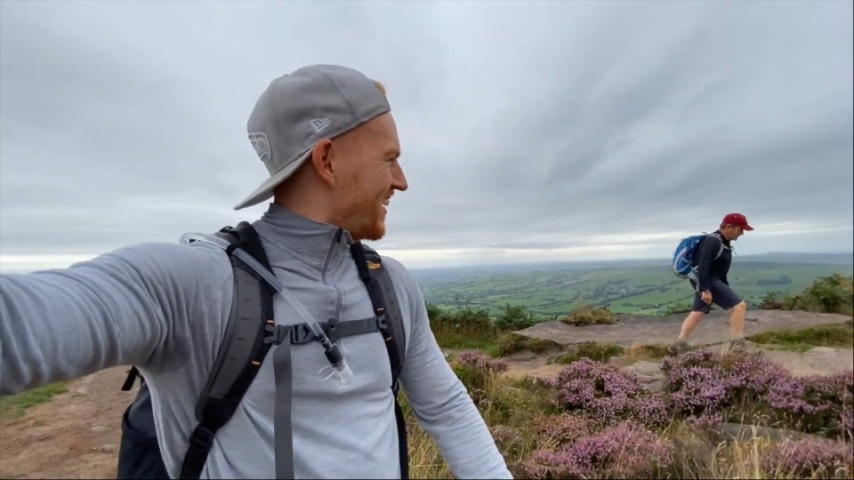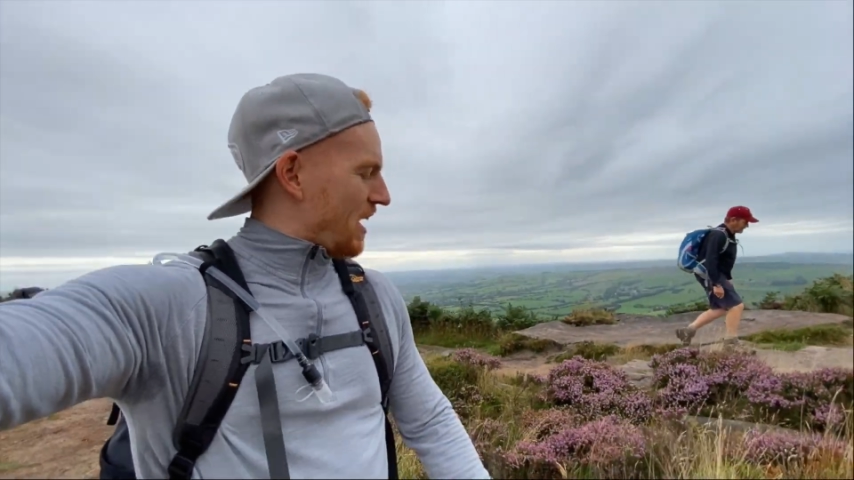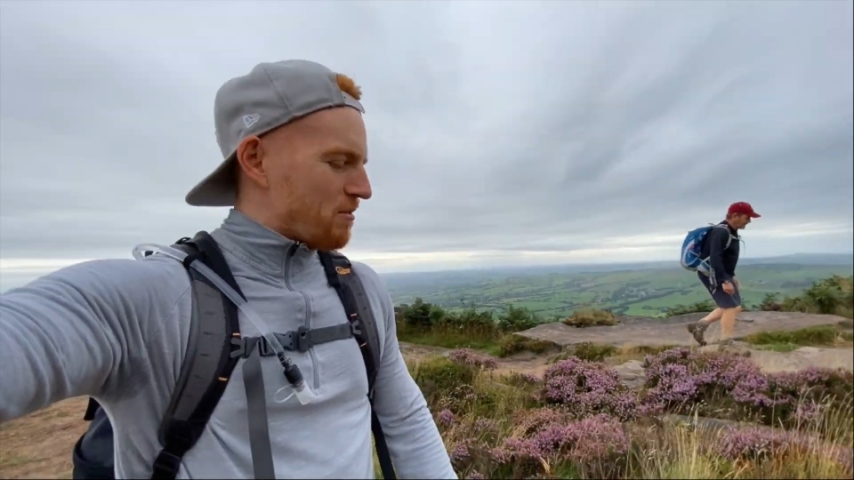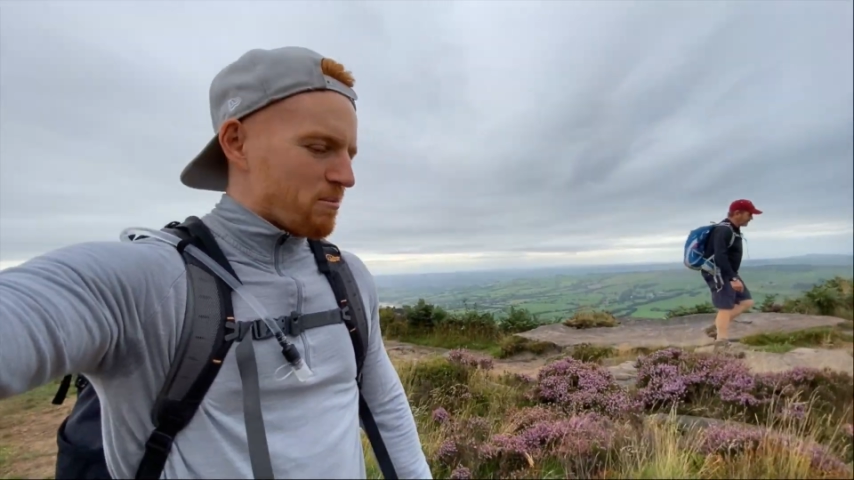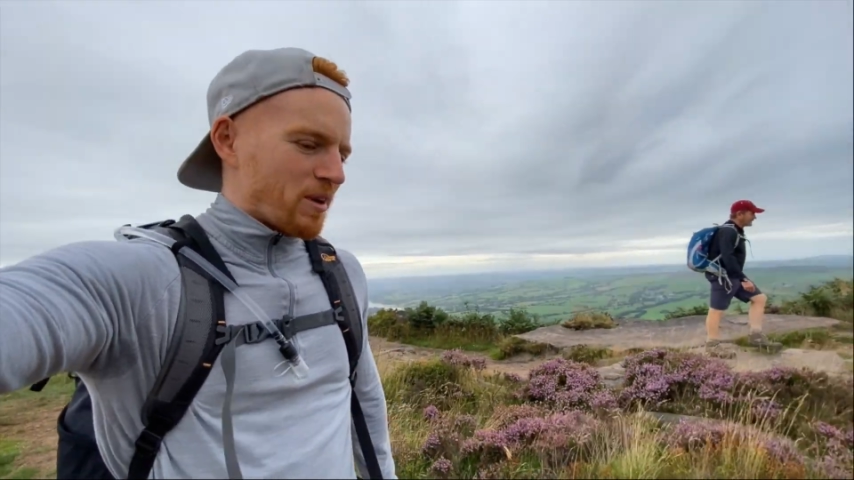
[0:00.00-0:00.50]

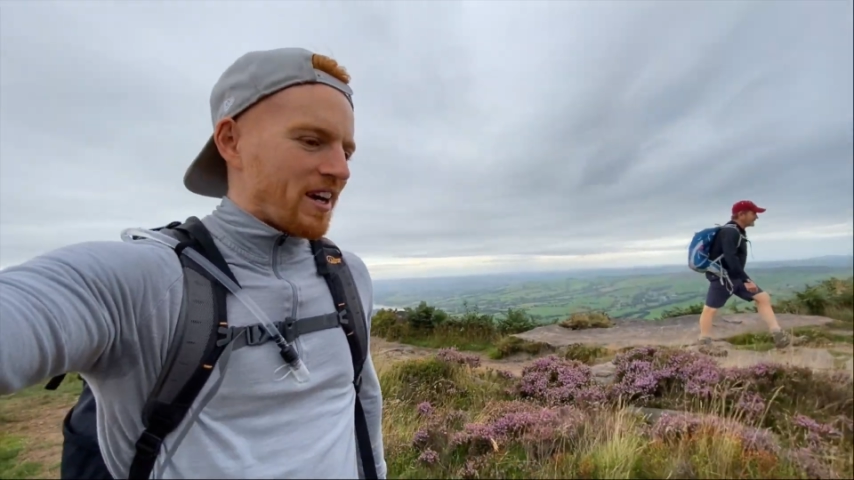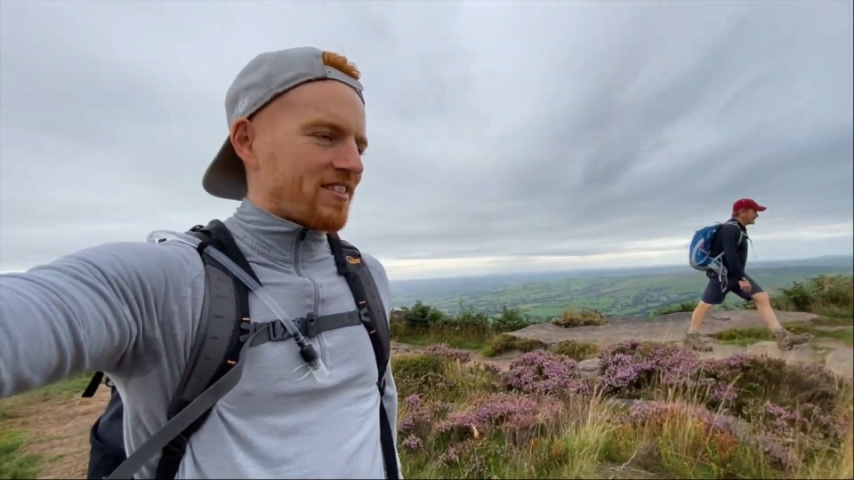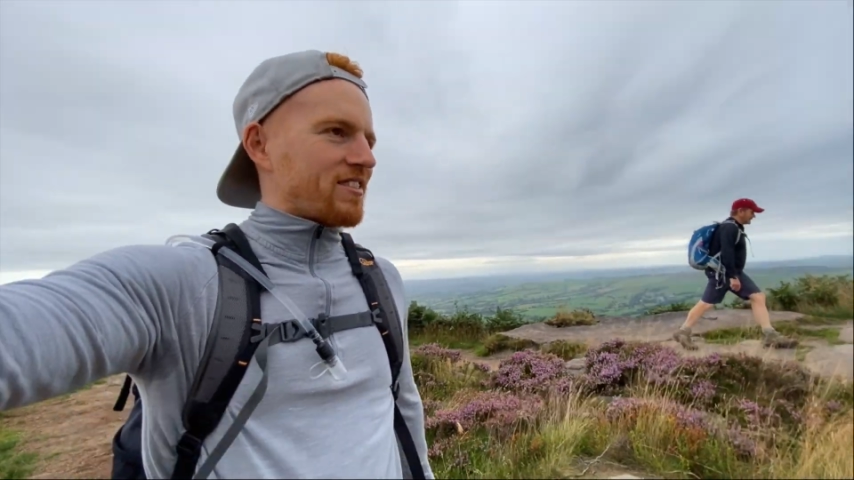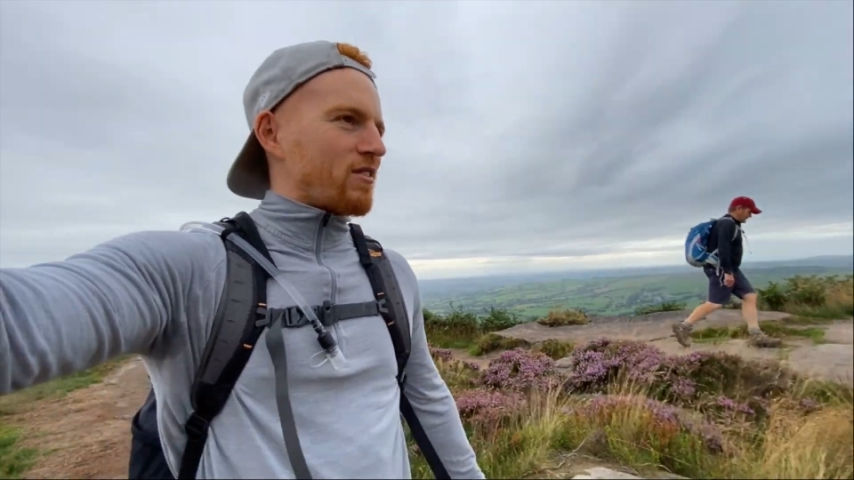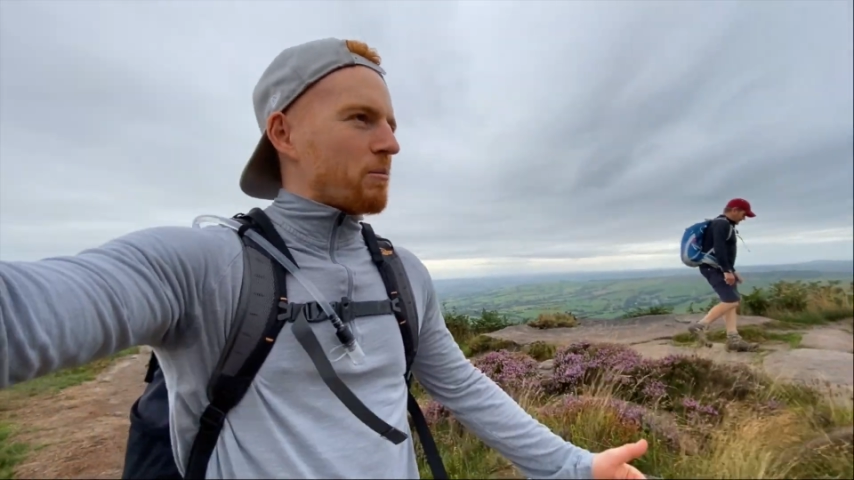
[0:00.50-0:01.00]
I'm impressed,
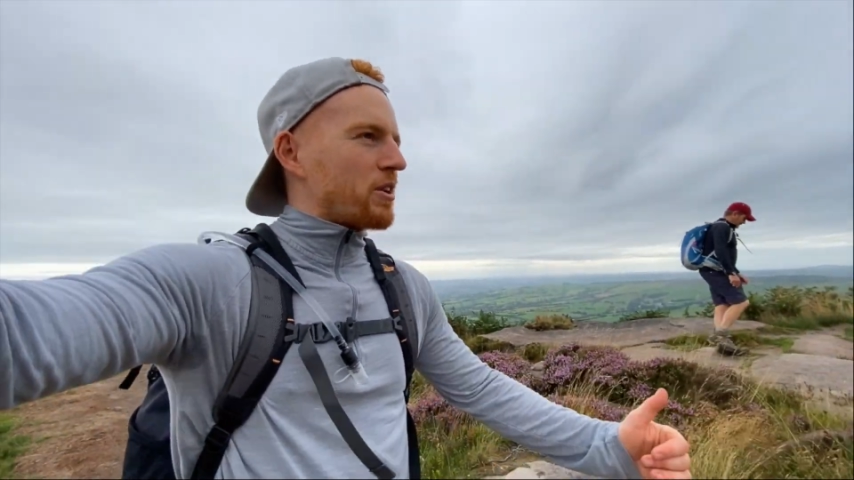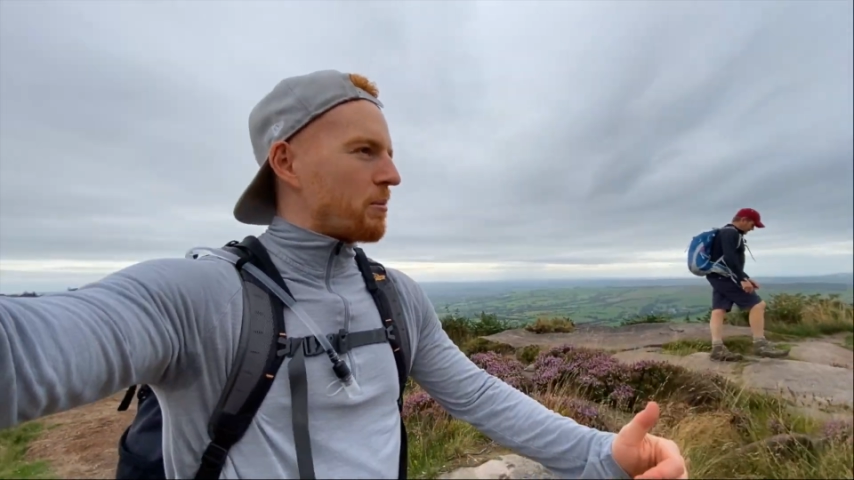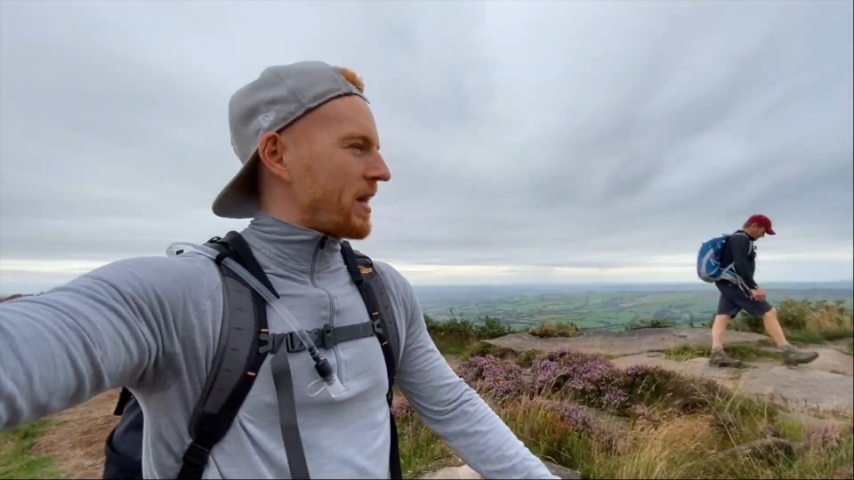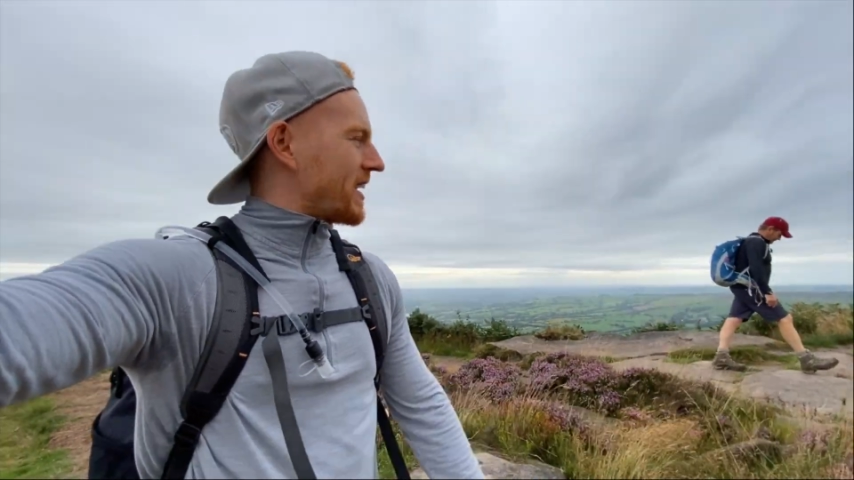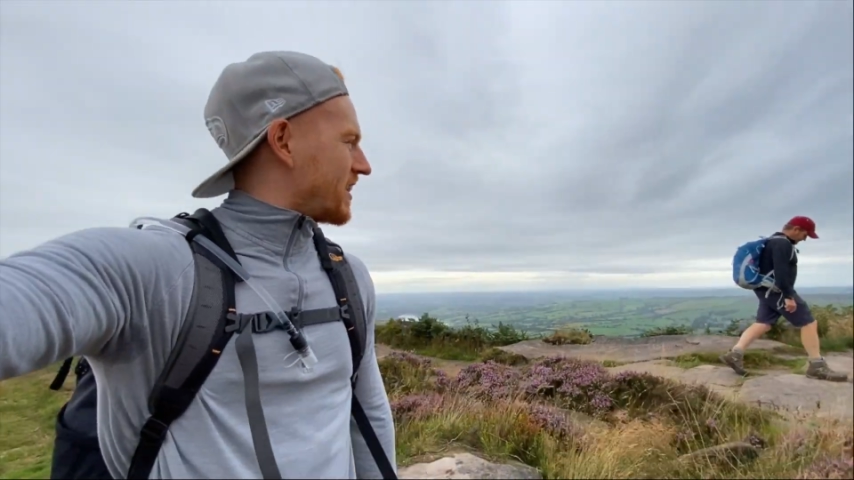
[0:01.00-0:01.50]
scrambling up
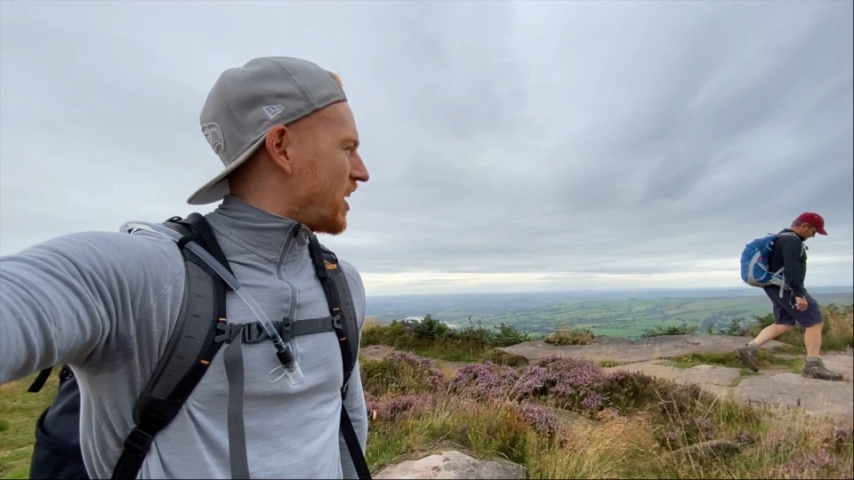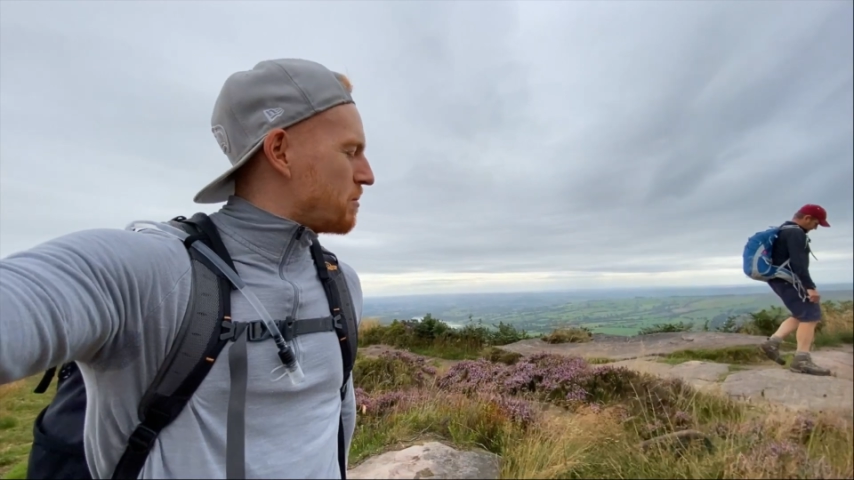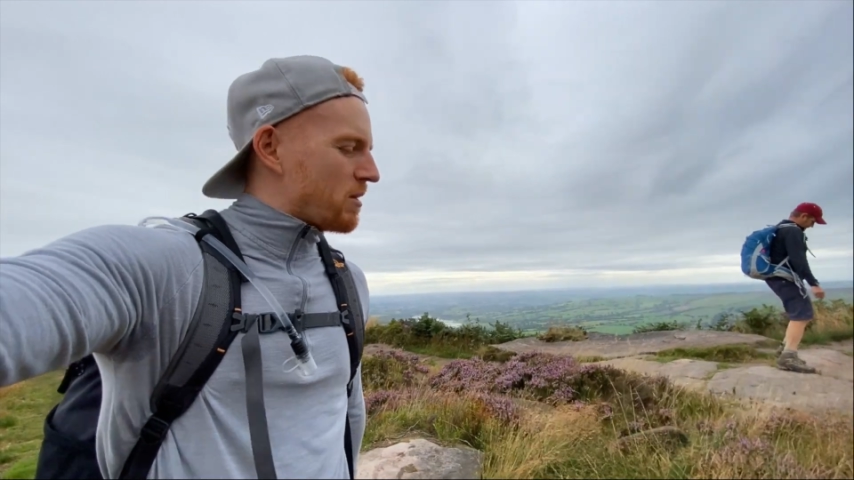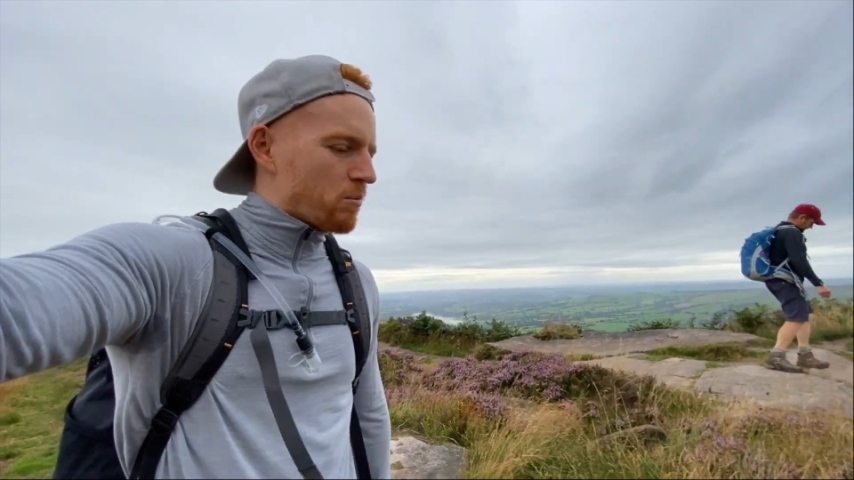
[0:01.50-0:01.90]
there, climbing,